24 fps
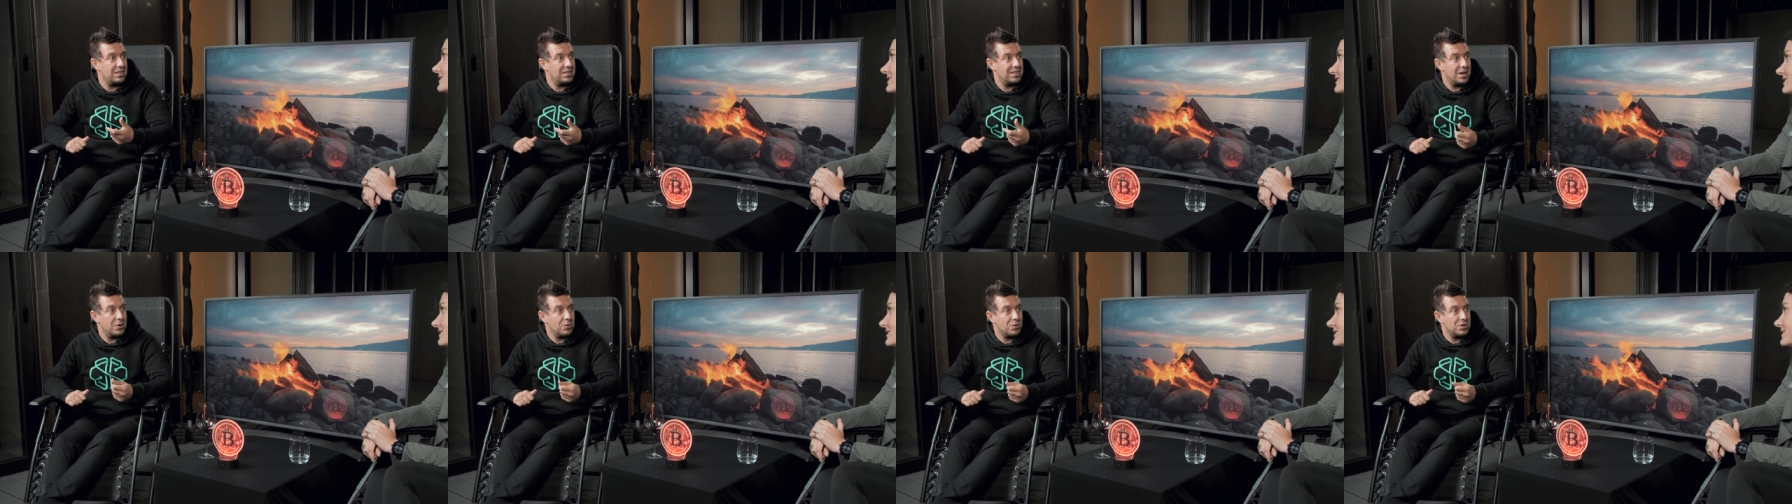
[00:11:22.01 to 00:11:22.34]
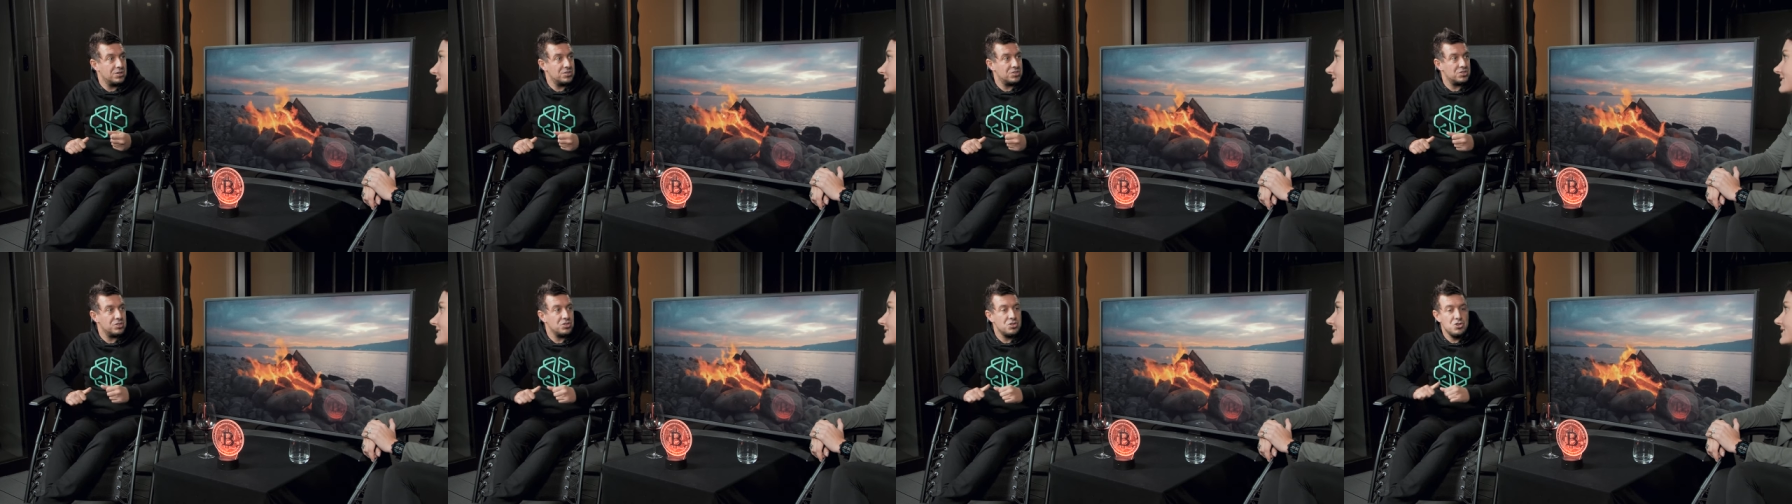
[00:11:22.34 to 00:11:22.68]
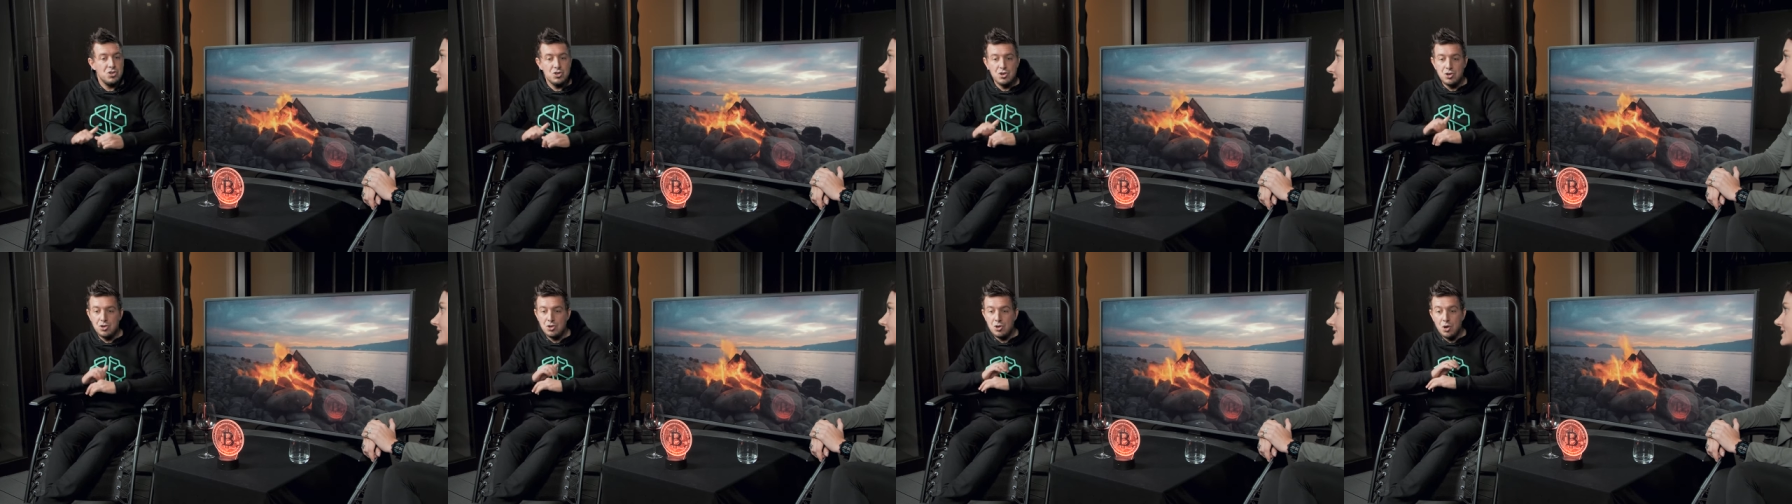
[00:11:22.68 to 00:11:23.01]
There was
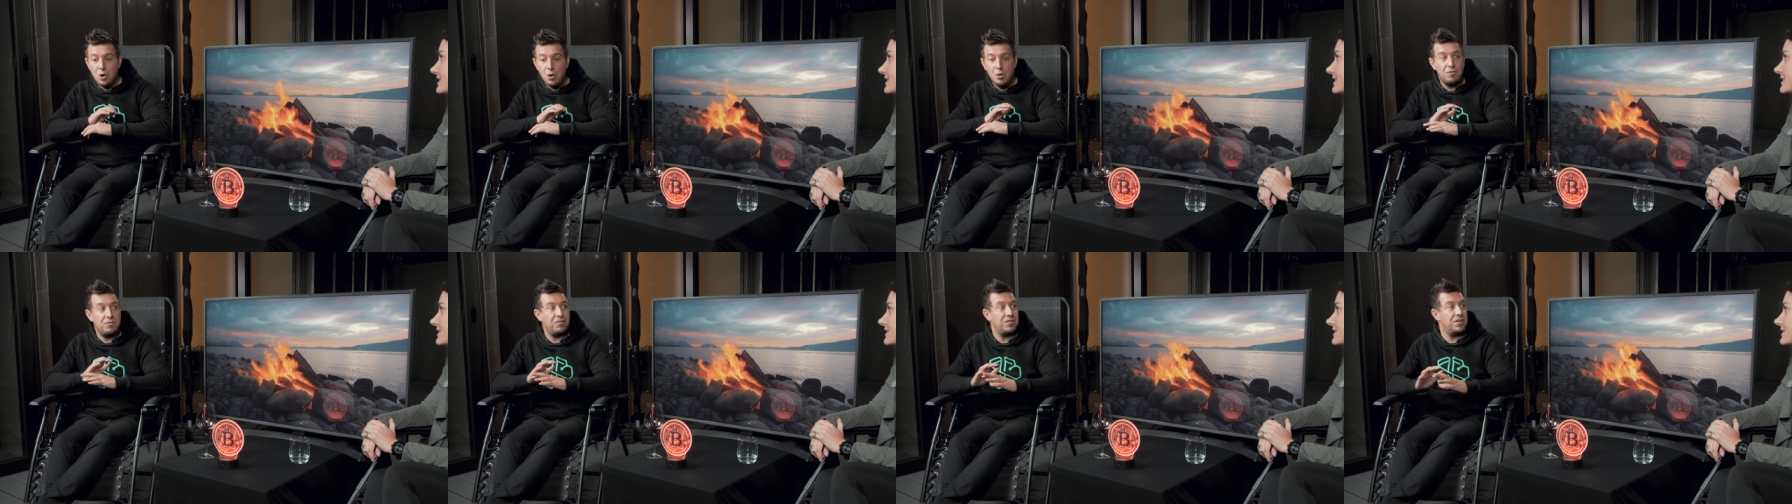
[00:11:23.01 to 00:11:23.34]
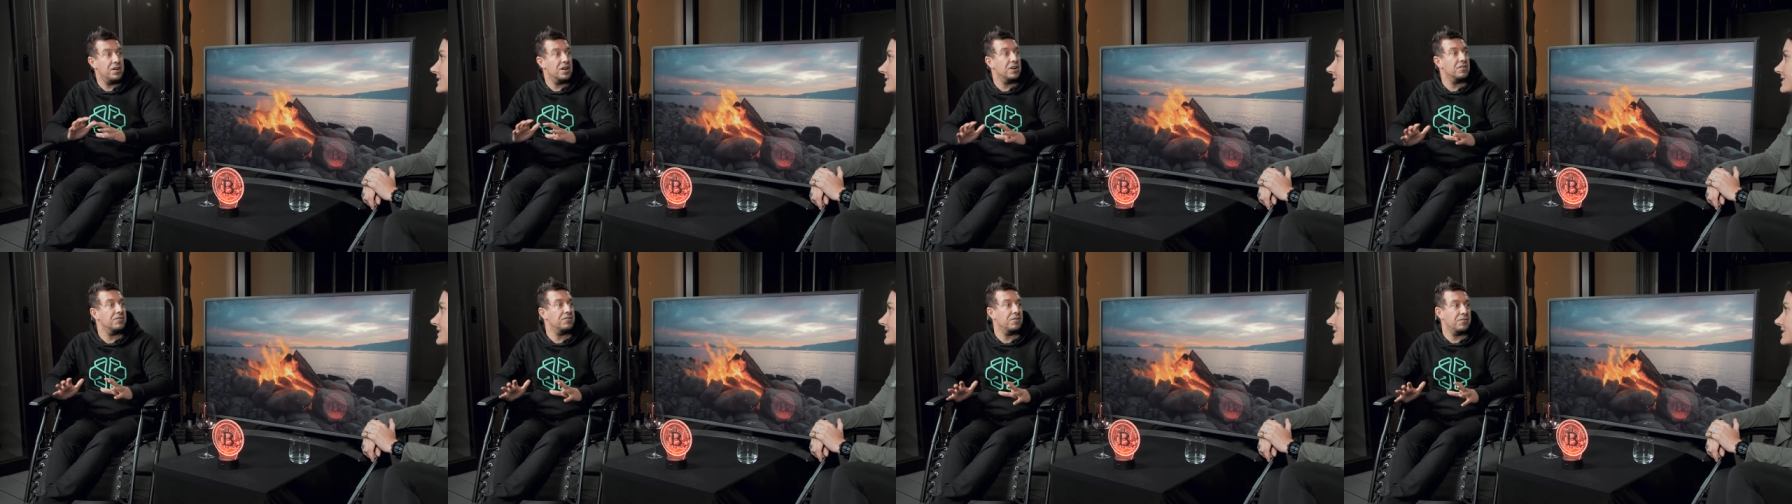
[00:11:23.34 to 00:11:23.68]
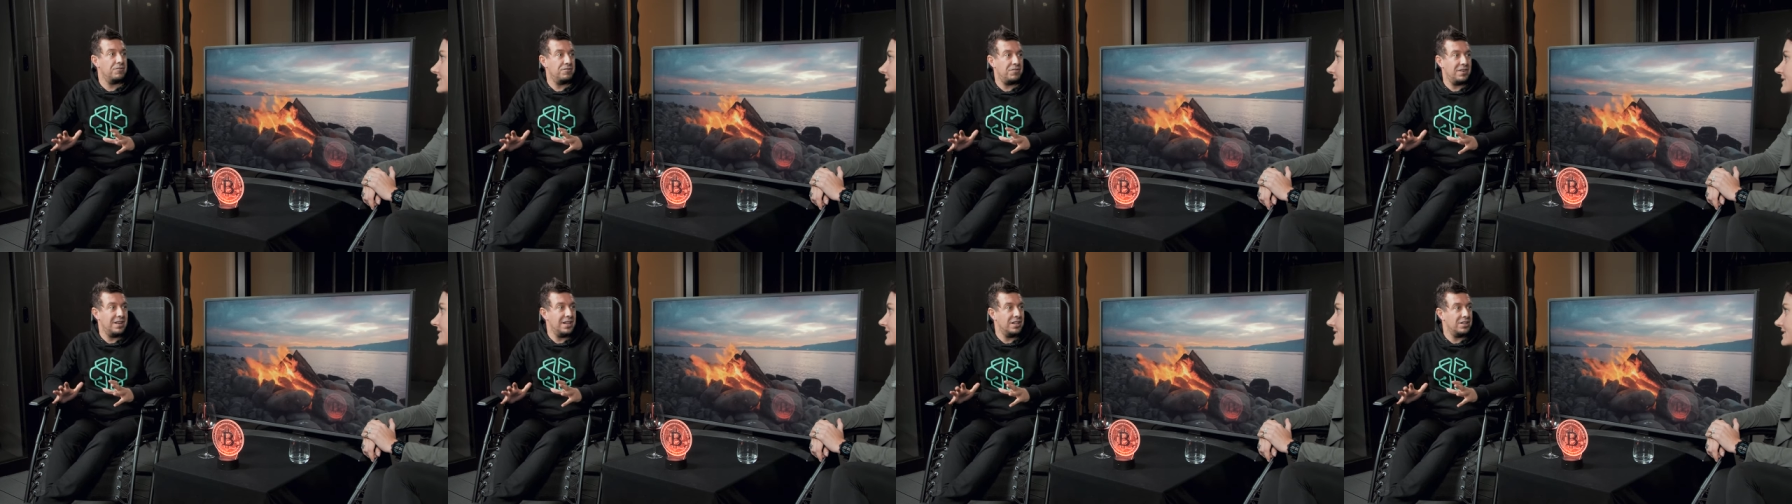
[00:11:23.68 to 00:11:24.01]
no fear for
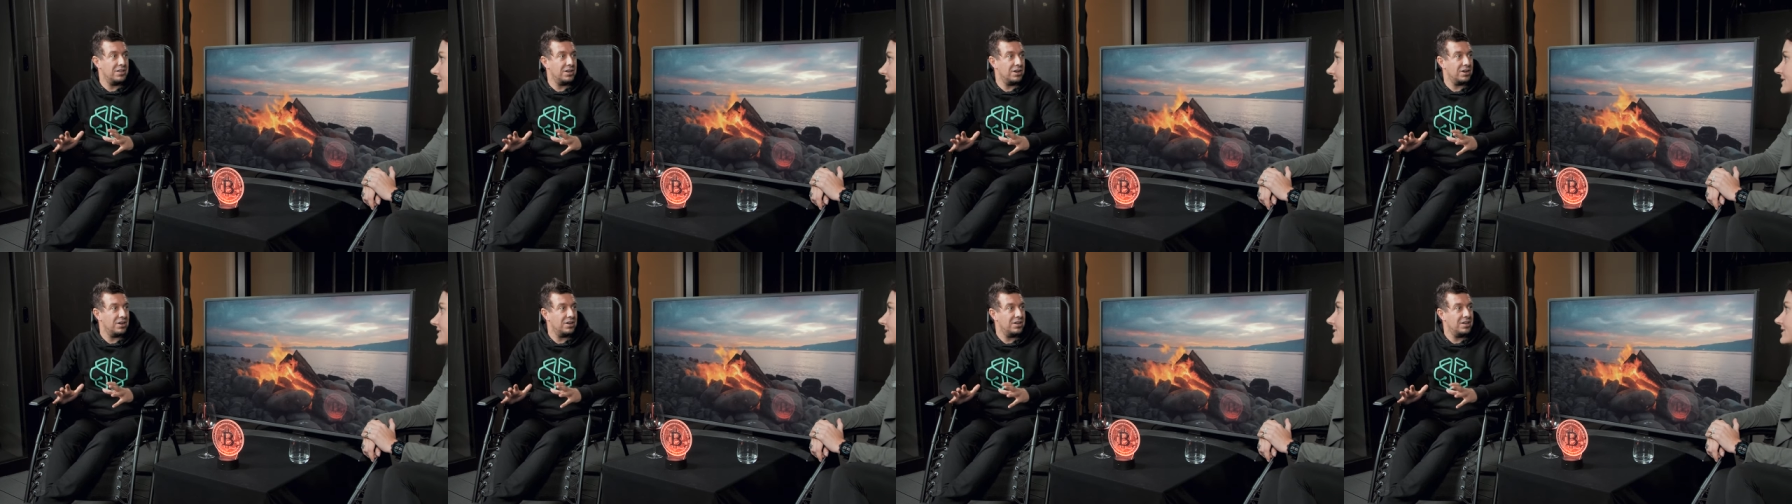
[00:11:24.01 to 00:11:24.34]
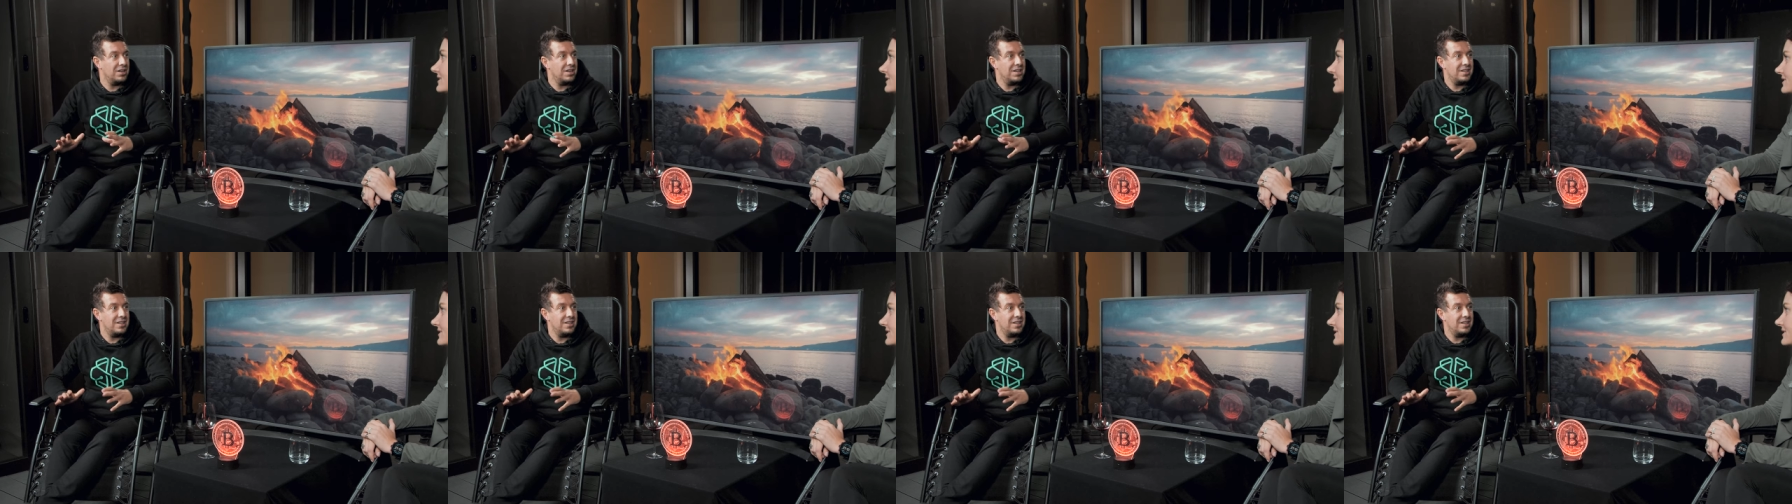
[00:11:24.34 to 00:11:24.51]
failure.